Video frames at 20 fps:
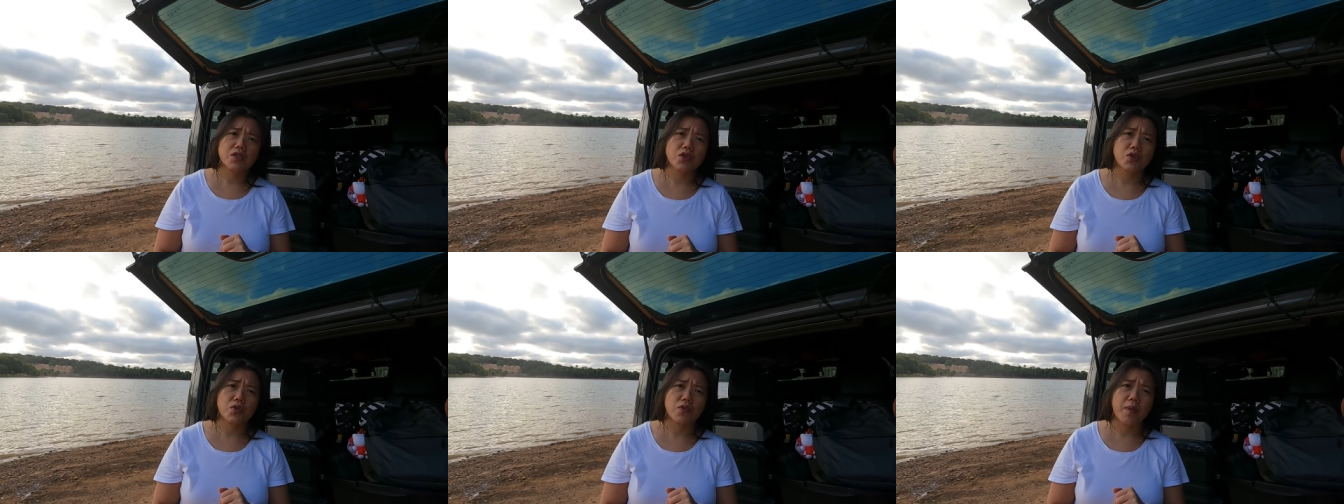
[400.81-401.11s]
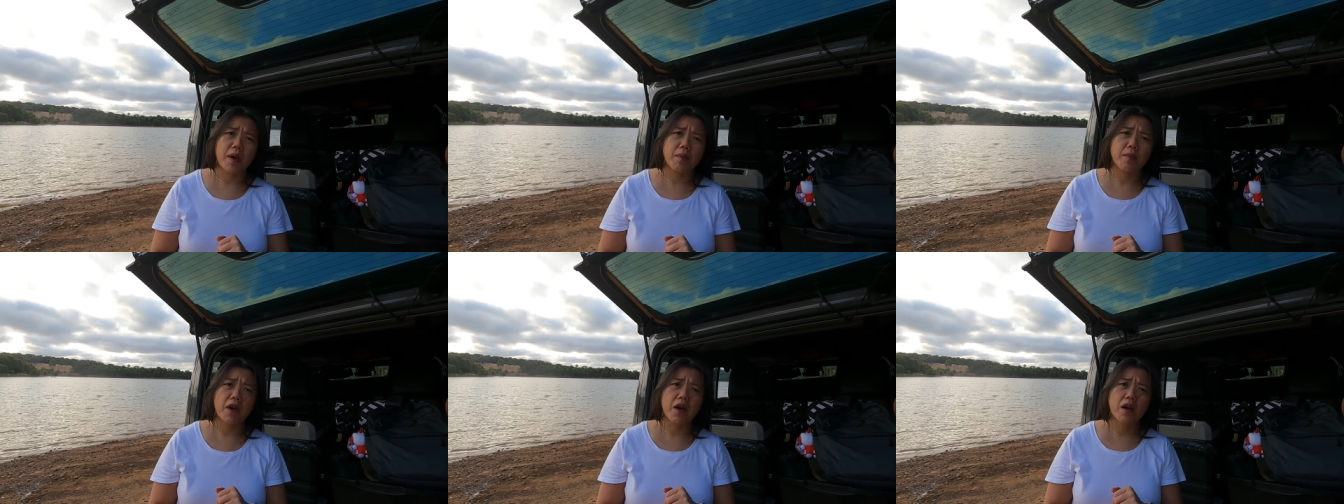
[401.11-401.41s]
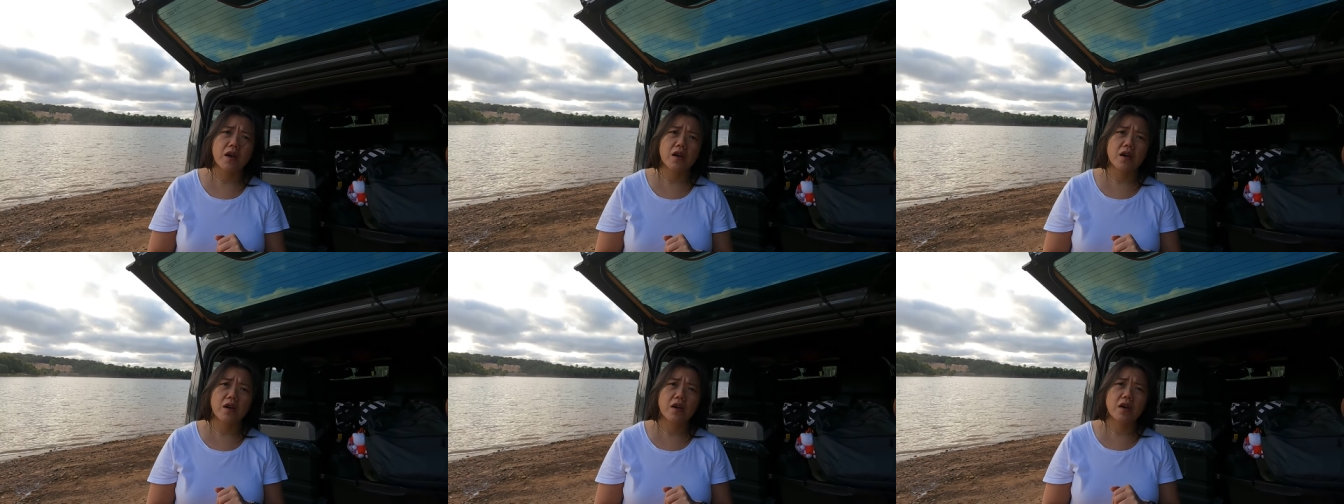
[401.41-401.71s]
Do you remember?
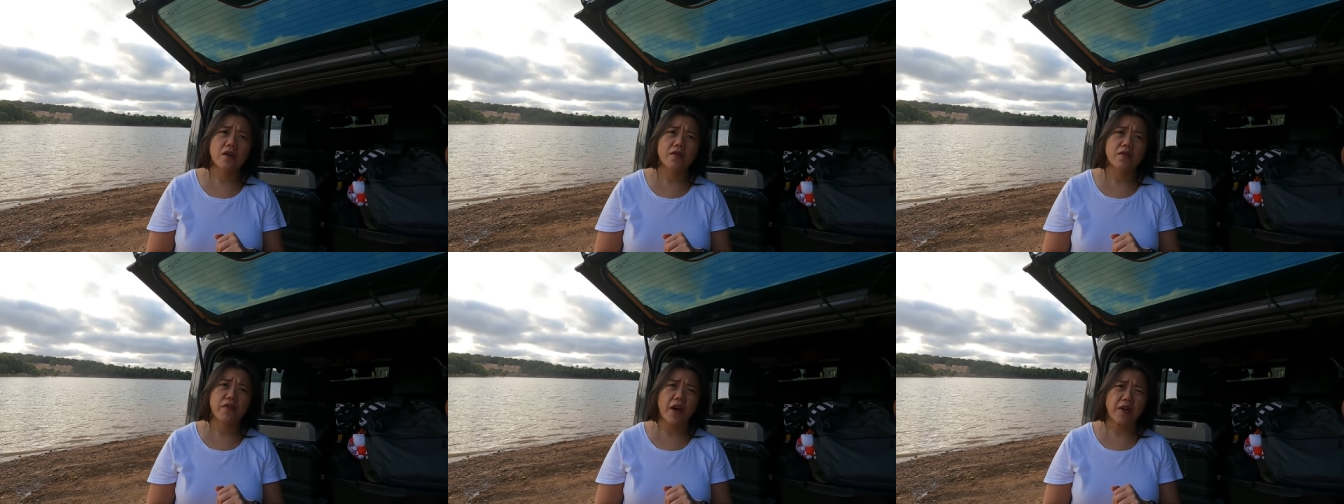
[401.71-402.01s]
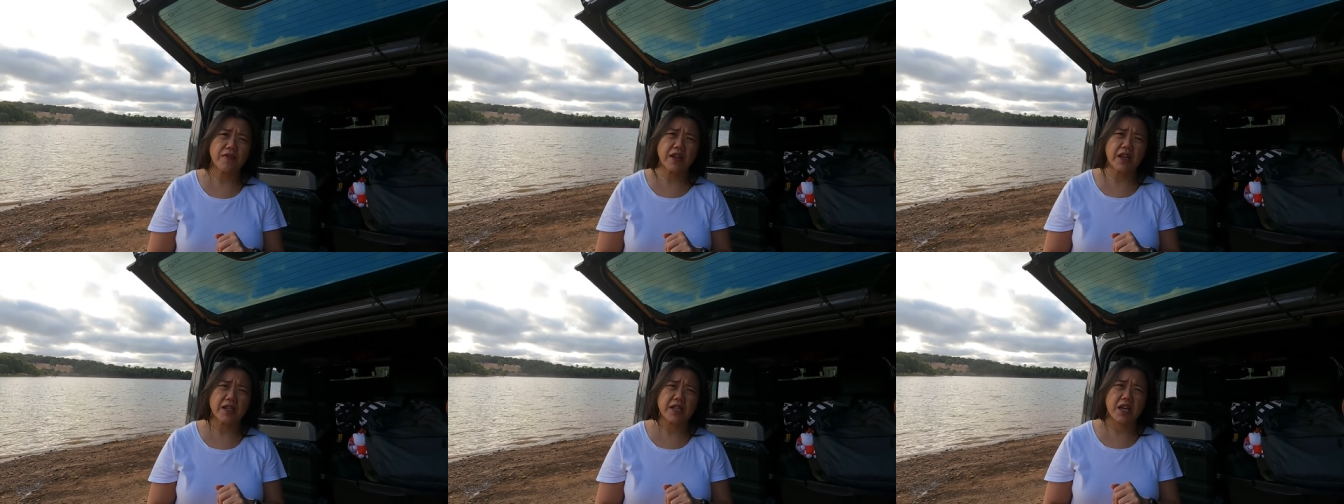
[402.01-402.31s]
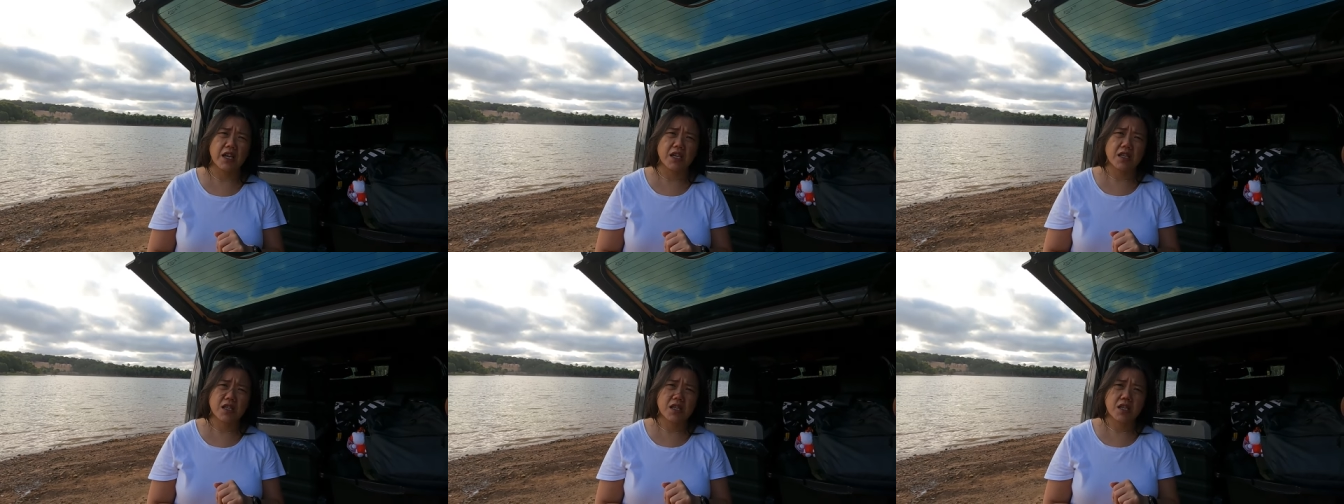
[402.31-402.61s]

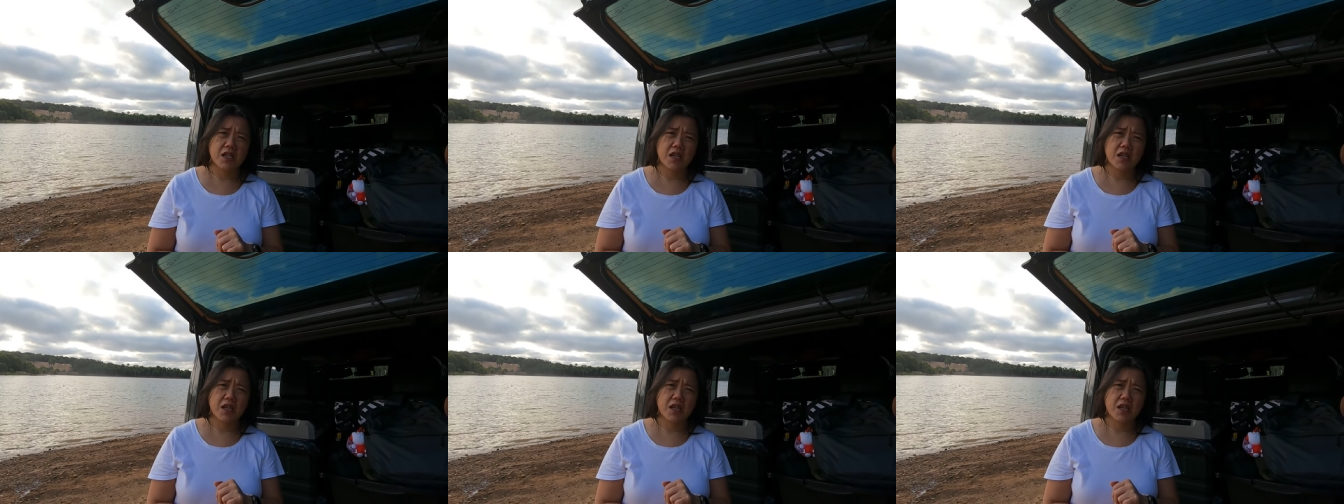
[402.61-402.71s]
599.